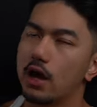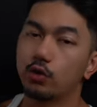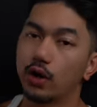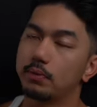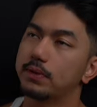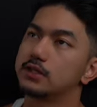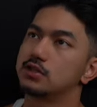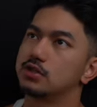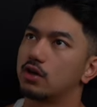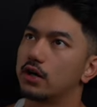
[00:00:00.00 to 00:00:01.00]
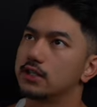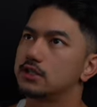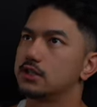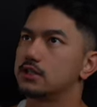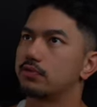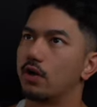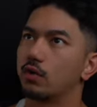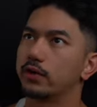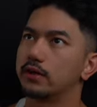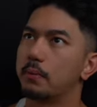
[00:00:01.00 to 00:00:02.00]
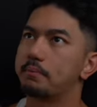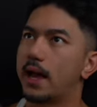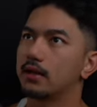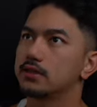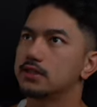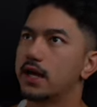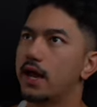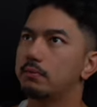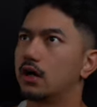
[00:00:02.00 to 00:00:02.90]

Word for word: A great place to start is just following the balance tab.